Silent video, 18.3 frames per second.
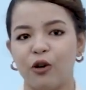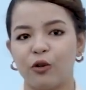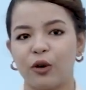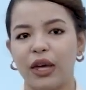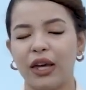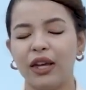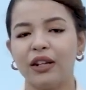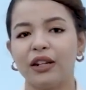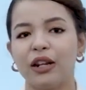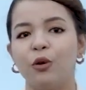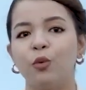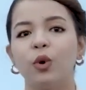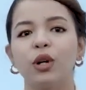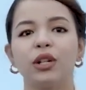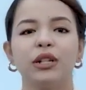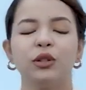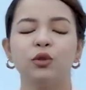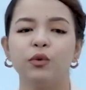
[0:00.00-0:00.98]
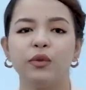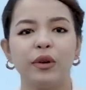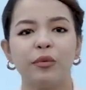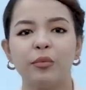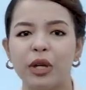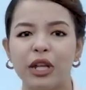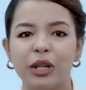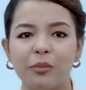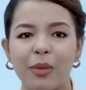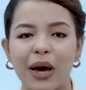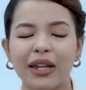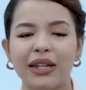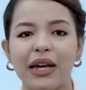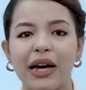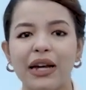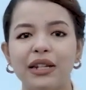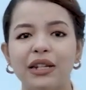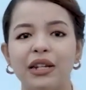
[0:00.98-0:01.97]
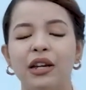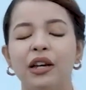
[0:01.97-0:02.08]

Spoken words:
Okay, now what do we mean by that?